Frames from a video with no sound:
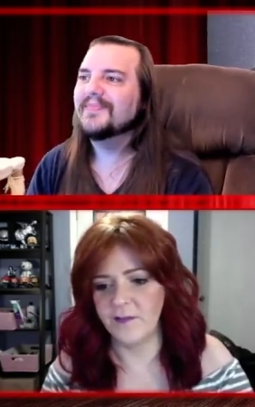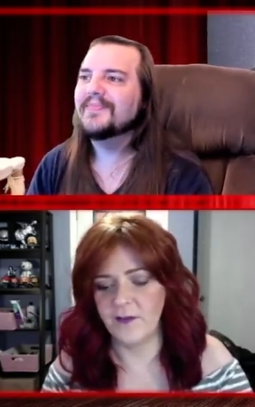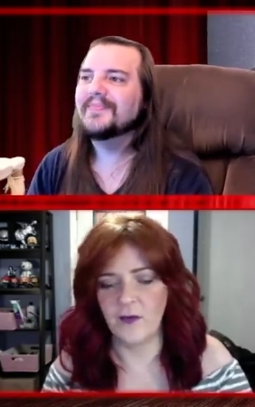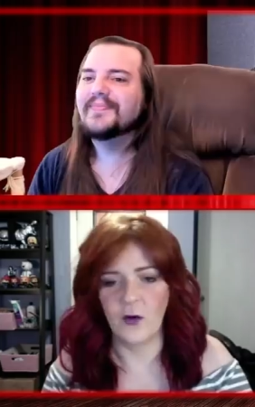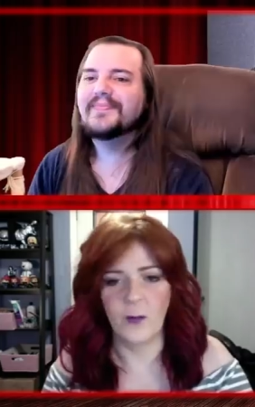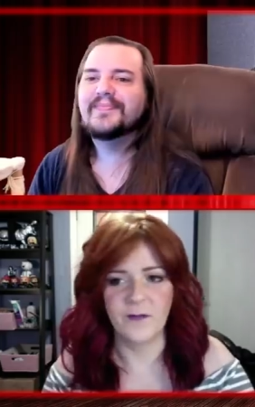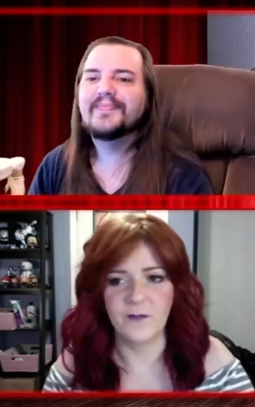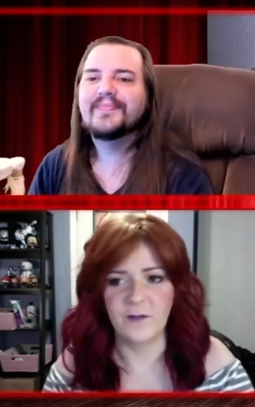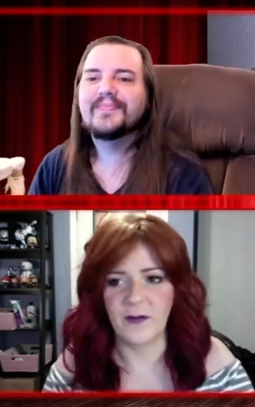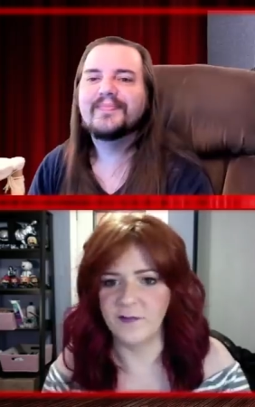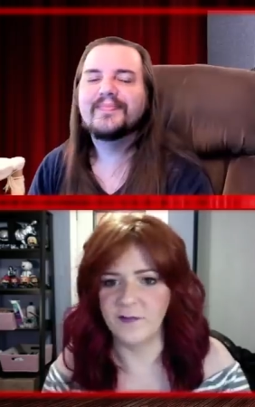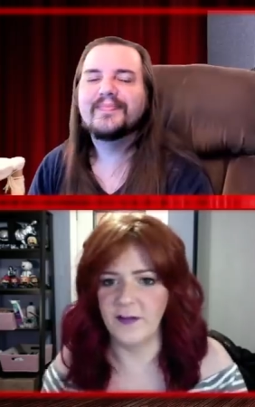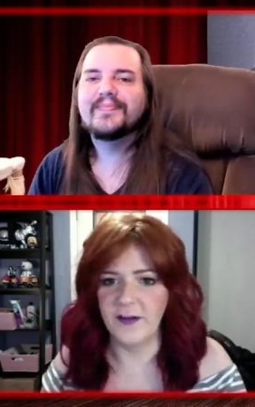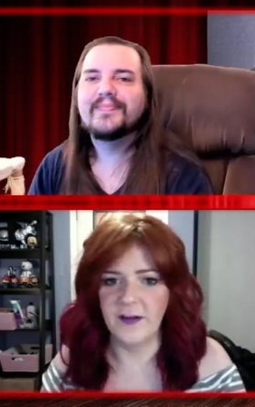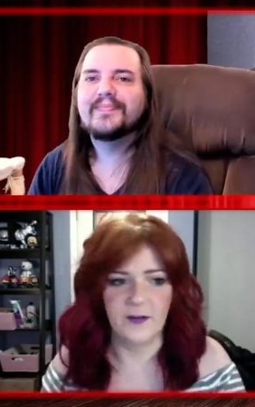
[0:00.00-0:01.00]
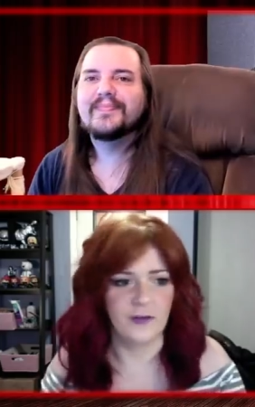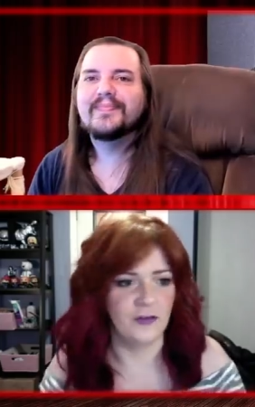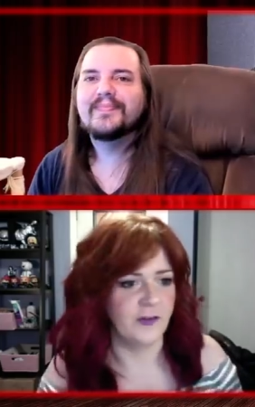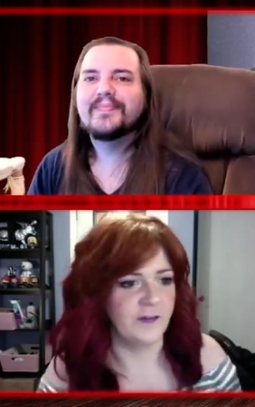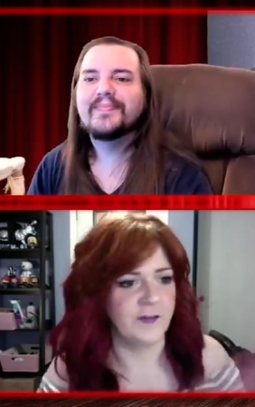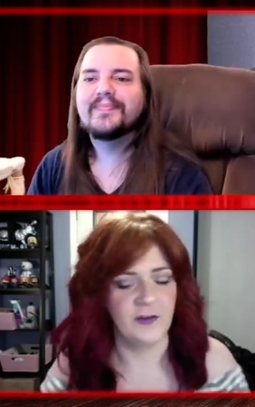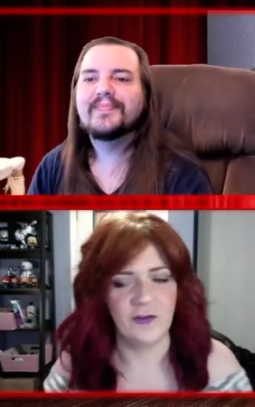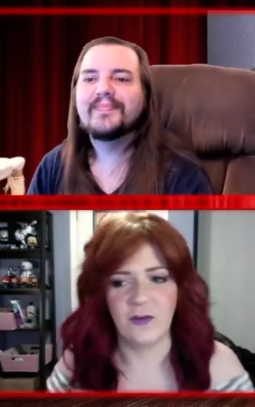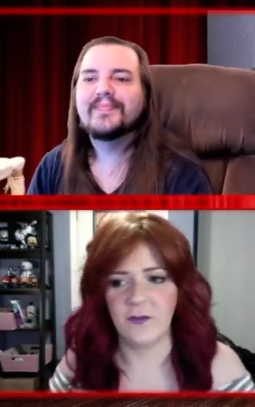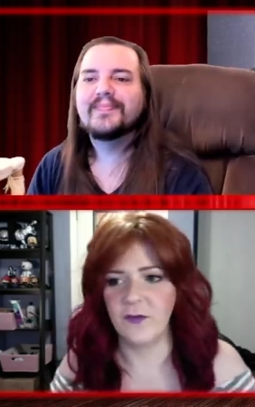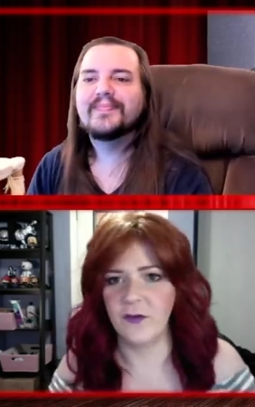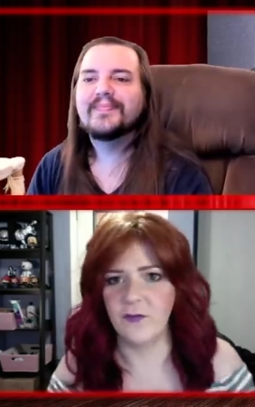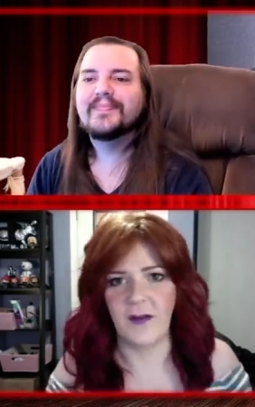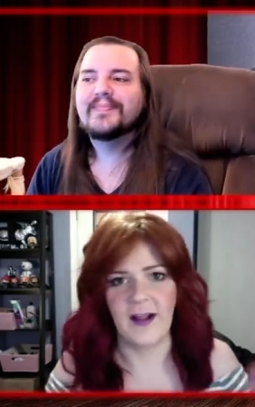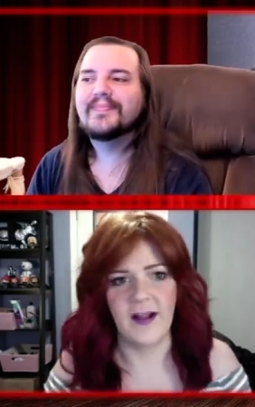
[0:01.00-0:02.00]
Speaker 1: They're always wrestling and chasing each
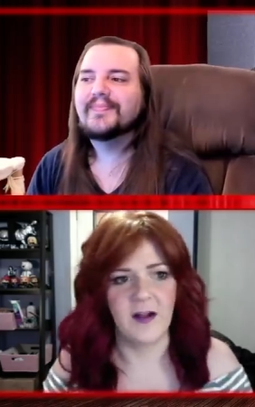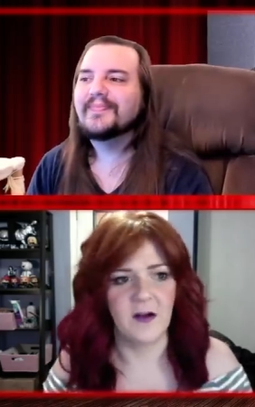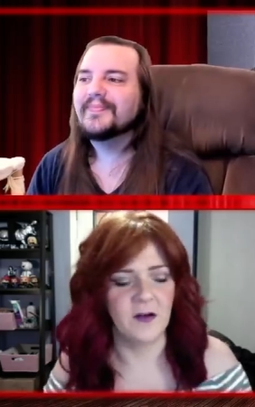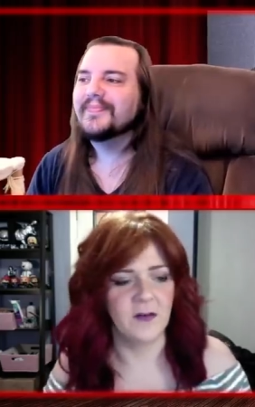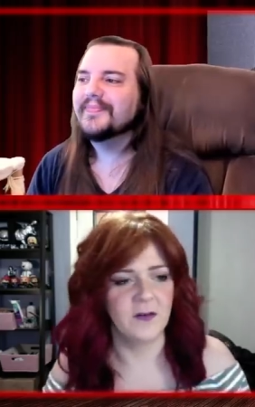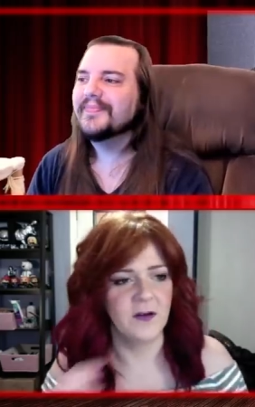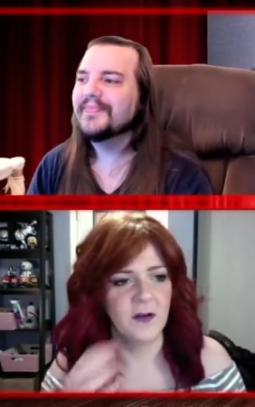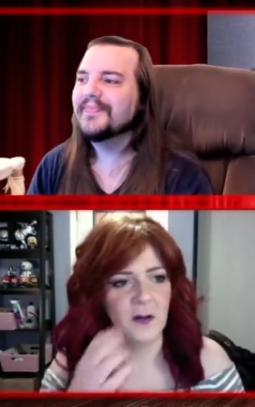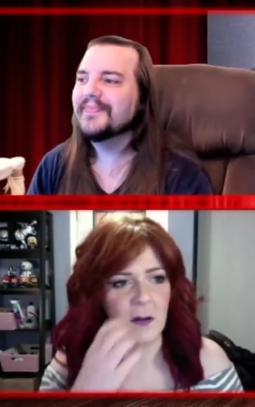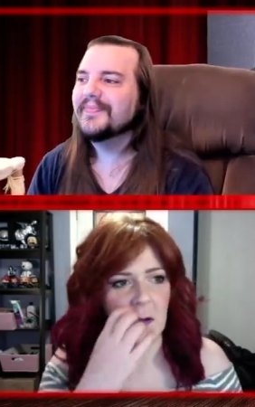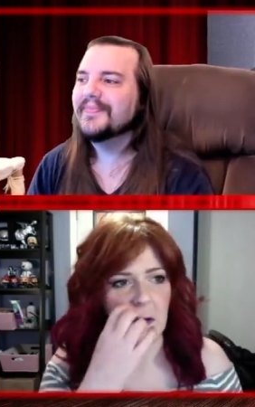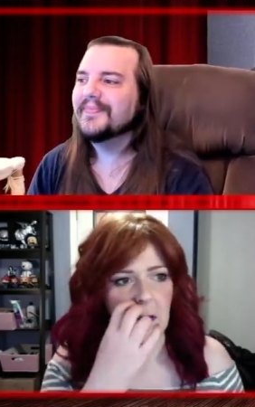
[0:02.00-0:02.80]
other around.